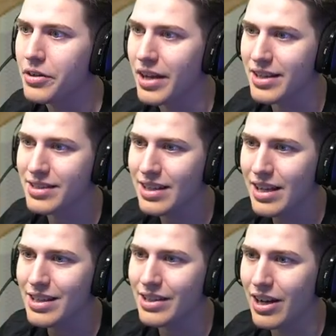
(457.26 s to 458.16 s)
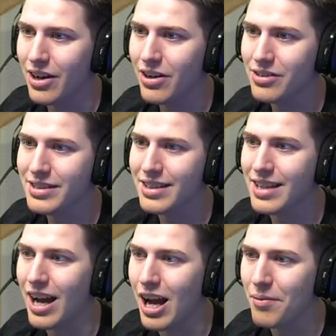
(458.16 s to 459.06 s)
Oh yes, now's the
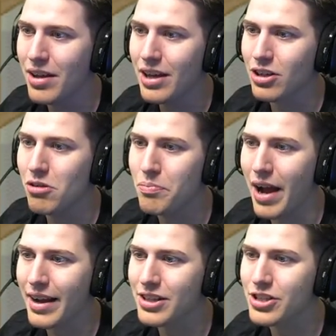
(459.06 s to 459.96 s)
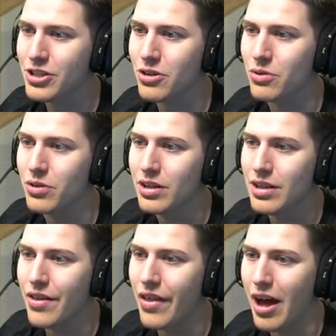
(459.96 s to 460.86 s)
time. Go back and show
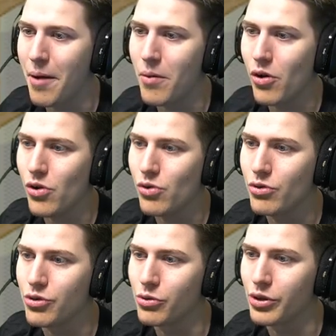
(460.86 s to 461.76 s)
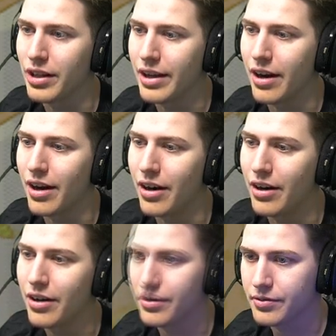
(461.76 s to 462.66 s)
them who you really
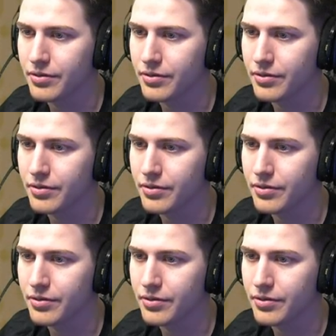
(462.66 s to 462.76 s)
are.